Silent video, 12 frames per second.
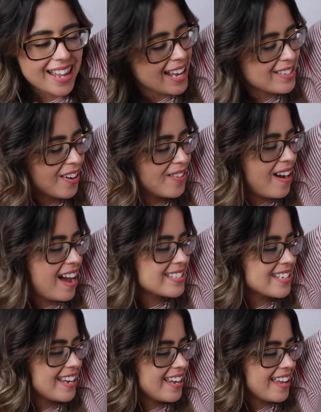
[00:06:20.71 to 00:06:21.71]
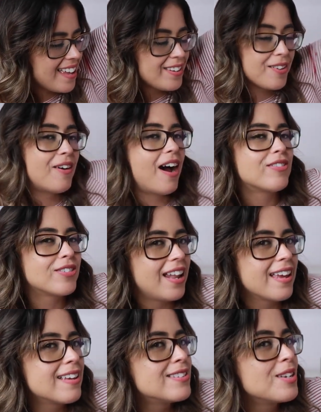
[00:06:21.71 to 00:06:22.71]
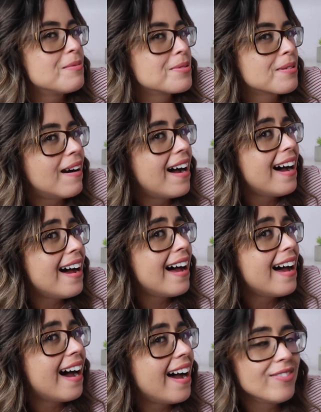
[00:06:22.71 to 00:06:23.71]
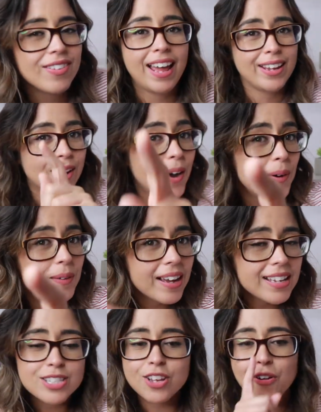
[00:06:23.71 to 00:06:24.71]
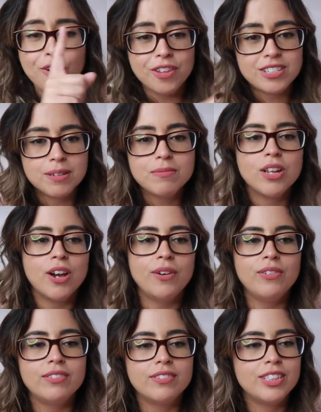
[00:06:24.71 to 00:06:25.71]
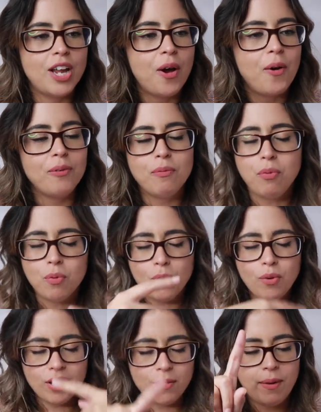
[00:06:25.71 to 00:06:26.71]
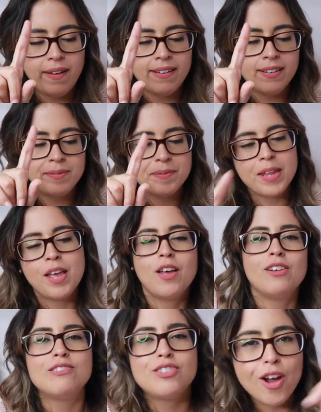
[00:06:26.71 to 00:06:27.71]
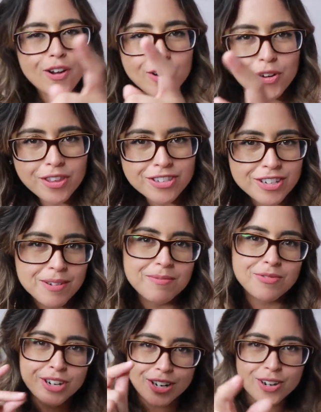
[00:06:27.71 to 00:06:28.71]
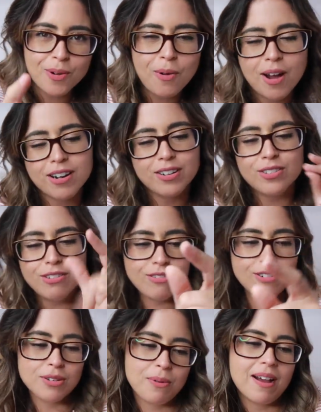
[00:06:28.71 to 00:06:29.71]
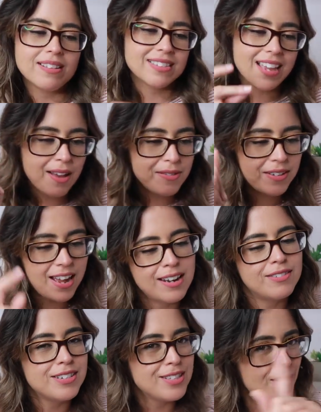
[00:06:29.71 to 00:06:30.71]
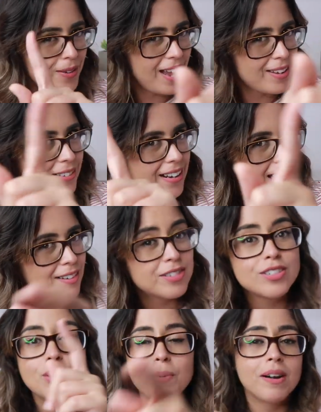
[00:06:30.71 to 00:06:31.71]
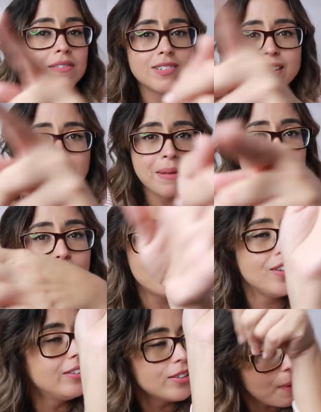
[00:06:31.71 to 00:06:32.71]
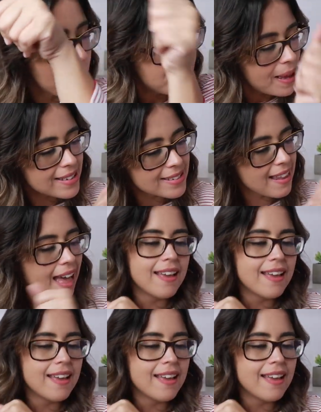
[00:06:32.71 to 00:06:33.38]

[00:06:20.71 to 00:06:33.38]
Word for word: Thanks for watching. You don't have to like and subscribe. Like always, go to the gym. No, no, rewind. Don't go to the gym, drink your water, do your squats, count your calories, don't count your calories, do whatever's gonna make you feel your best.